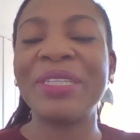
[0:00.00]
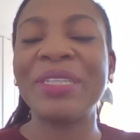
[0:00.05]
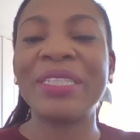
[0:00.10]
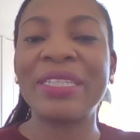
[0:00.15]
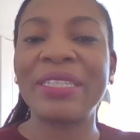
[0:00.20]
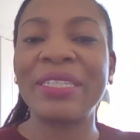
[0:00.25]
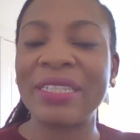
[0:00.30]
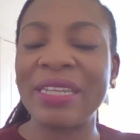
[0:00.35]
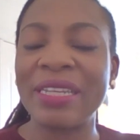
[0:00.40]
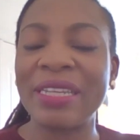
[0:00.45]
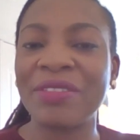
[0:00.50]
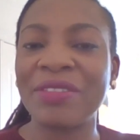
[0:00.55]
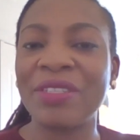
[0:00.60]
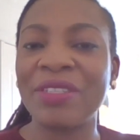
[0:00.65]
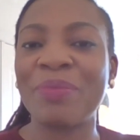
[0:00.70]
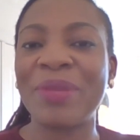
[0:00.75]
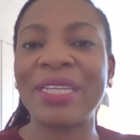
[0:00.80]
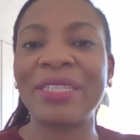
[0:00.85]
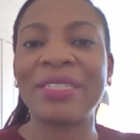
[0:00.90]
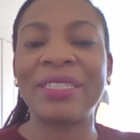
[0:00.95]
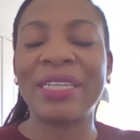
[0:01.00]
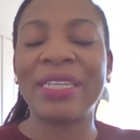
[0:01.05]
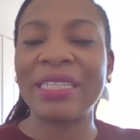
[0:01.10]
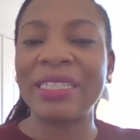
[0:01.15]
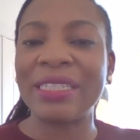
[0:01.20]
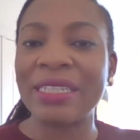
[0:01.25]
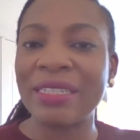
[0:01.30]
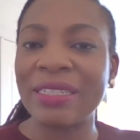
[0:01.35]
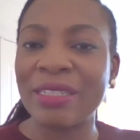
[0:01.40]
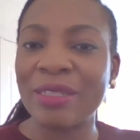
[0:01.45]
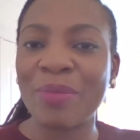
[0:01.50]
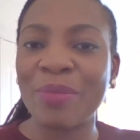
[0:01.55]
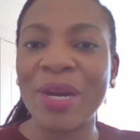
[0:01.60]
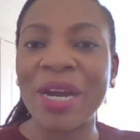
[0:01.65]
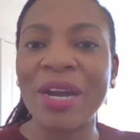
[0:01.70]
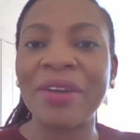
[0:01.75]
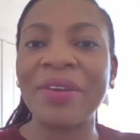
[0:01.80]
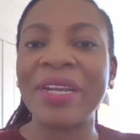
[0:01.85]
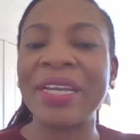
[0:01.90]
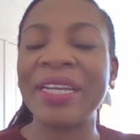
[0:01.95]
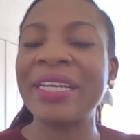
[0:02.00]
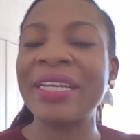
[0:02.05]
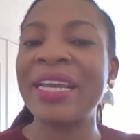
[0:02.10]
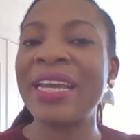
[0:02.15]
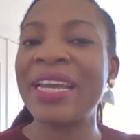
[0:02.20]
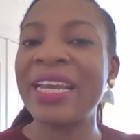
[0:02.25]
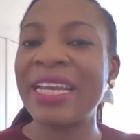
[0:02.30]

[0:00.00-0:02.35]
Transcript: It's a safe space. It's inspiring.